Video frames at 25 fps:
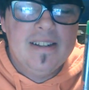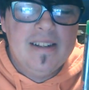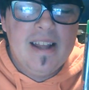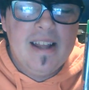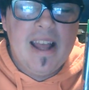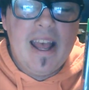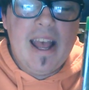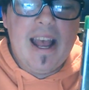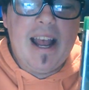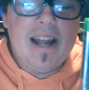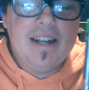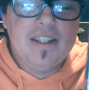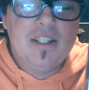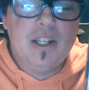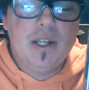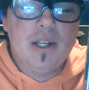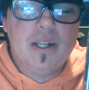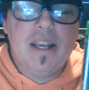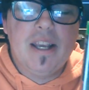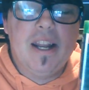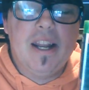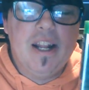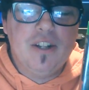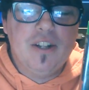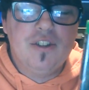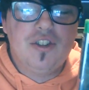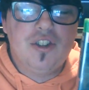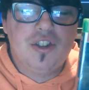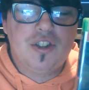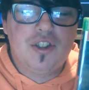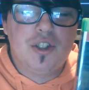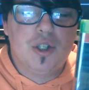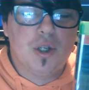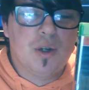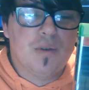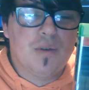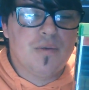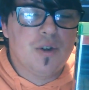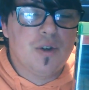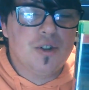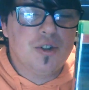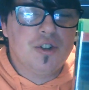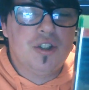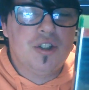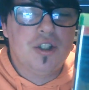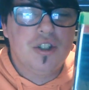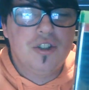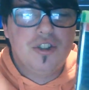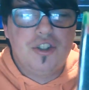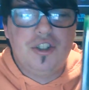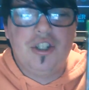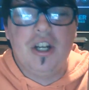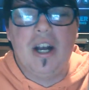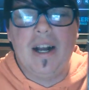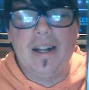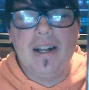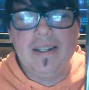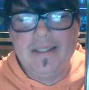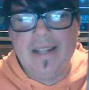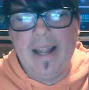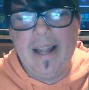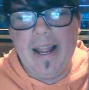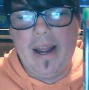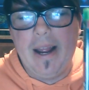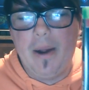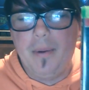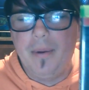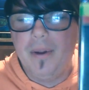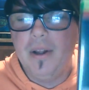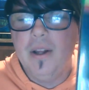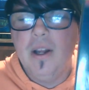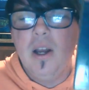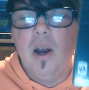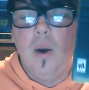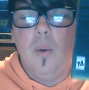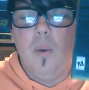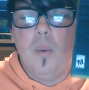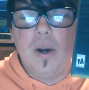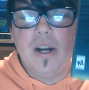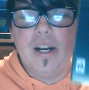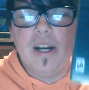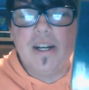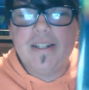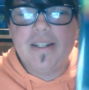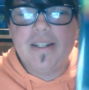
had to get its servers shut down. What a